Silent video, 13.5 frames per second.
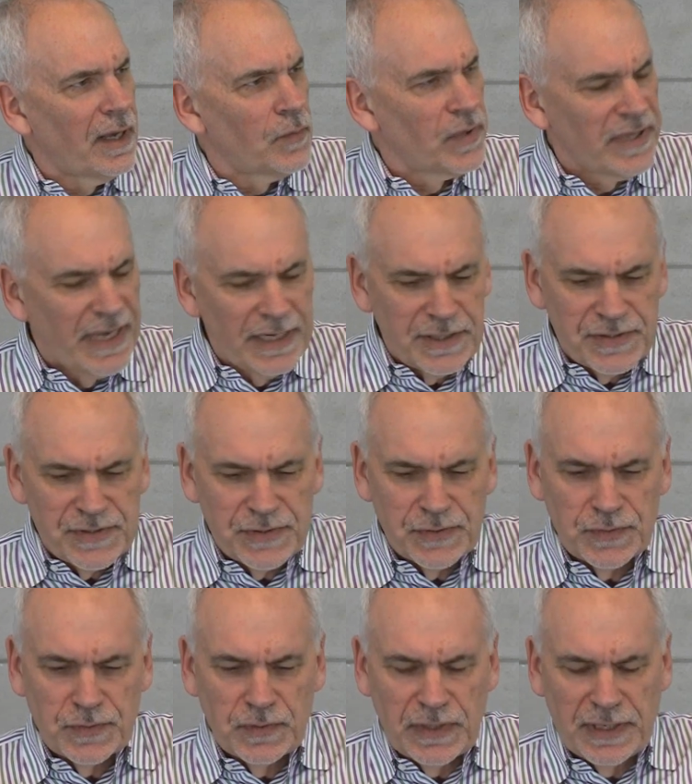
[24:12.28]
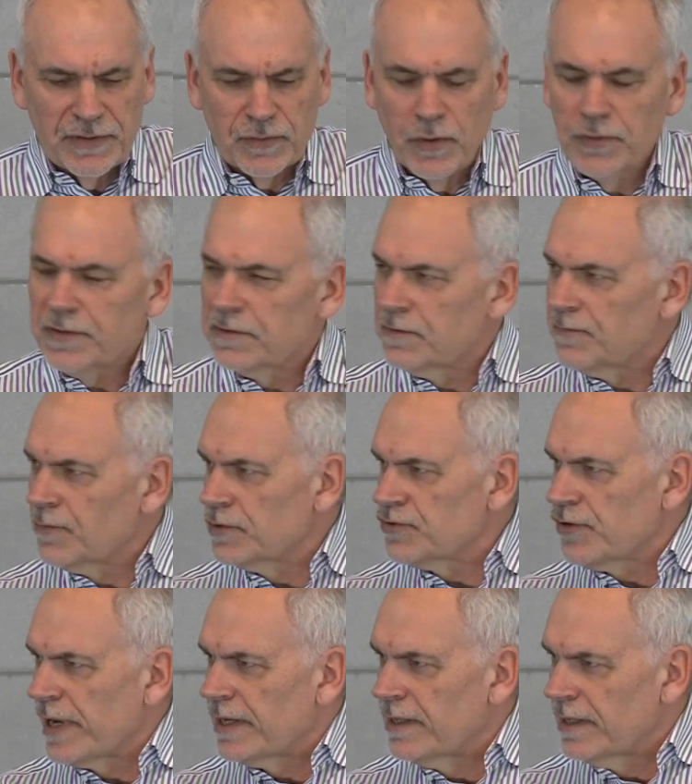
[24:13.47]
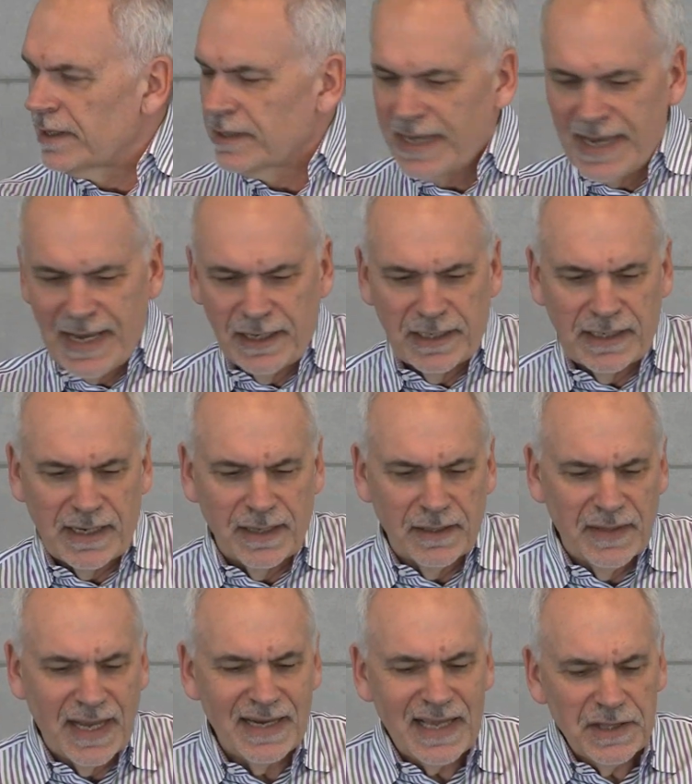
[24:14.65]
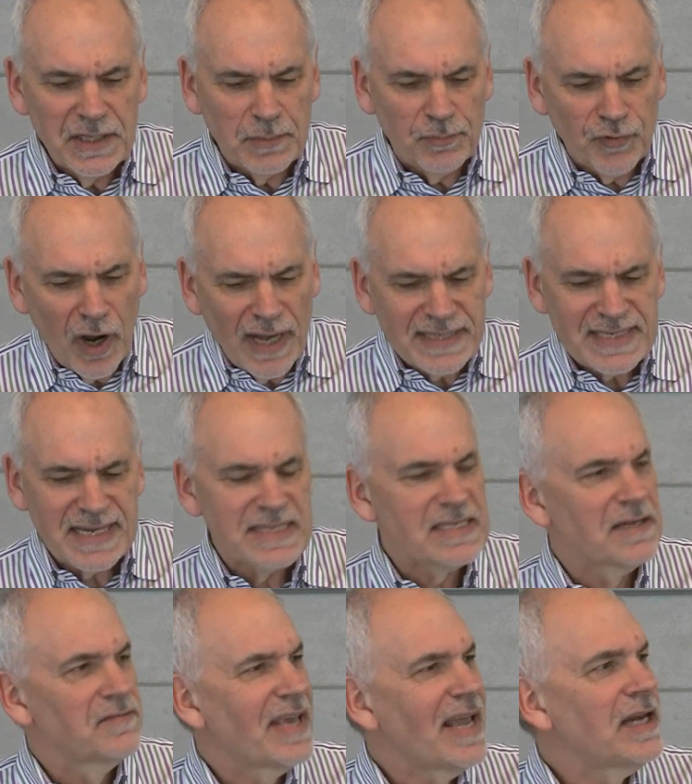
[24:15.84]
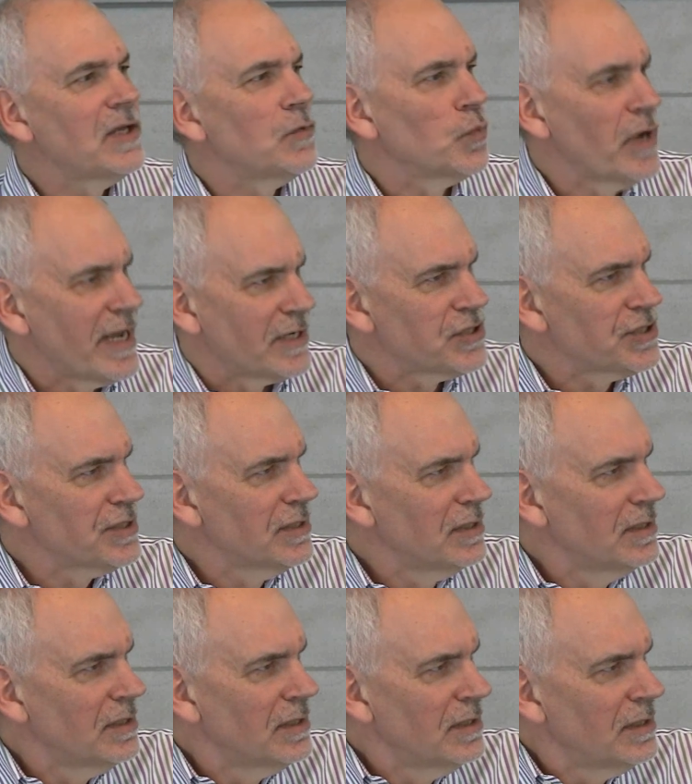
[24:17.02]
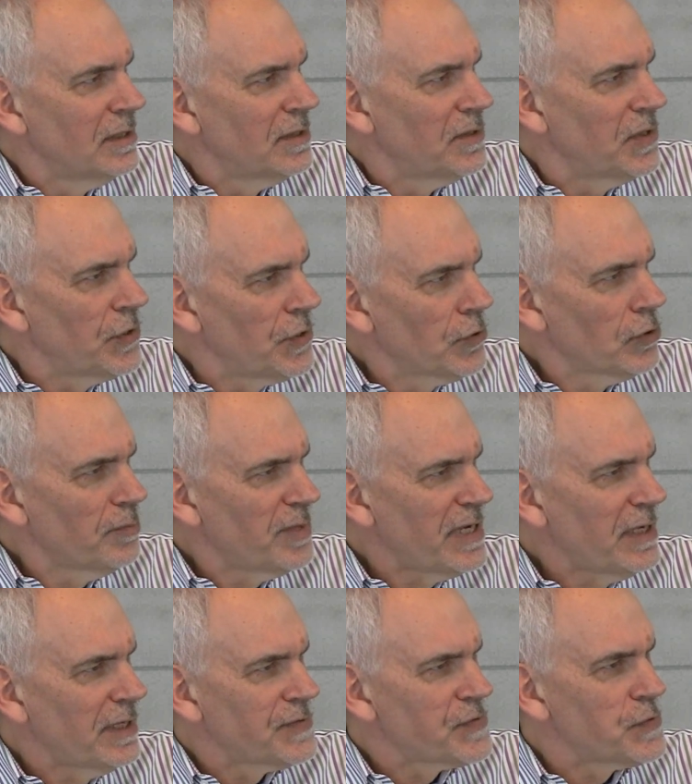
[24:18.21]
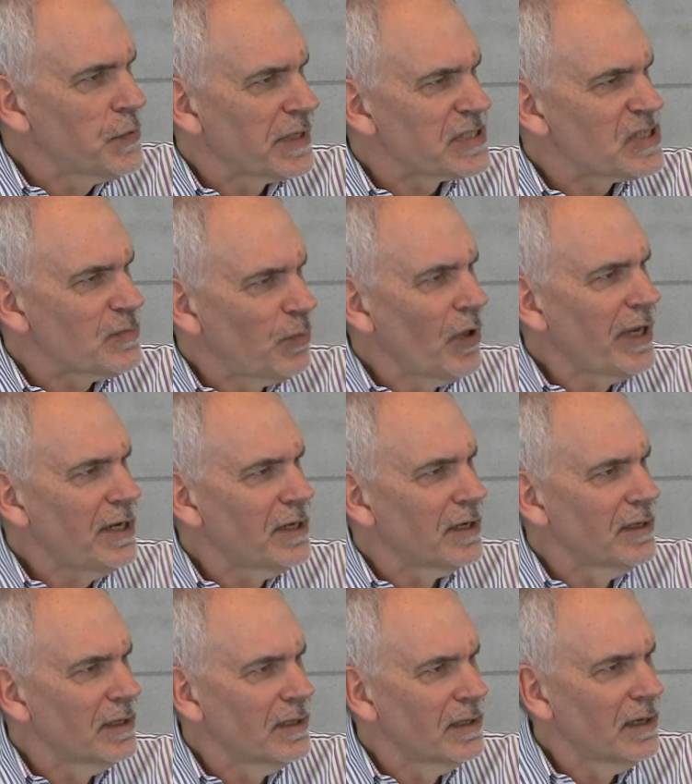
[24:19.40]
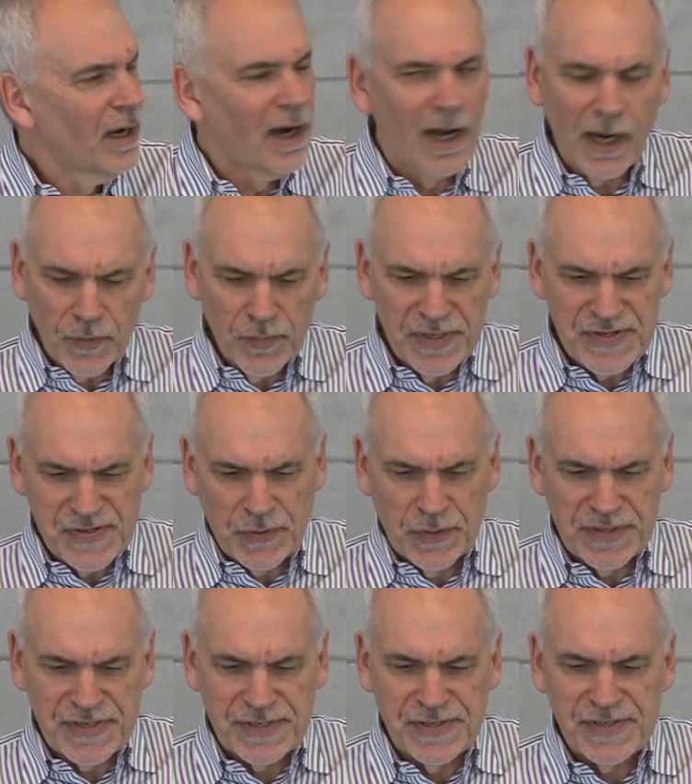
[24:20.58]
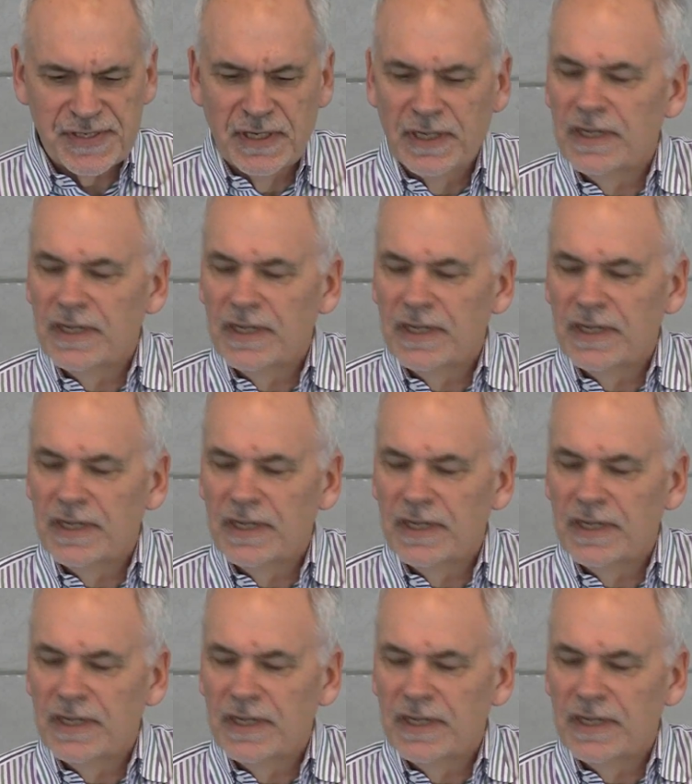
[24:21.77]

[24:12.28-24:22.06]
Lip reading: related to the growth of the fur trade in Canada, that in the process of getting rich, the Europeans who exploited our resources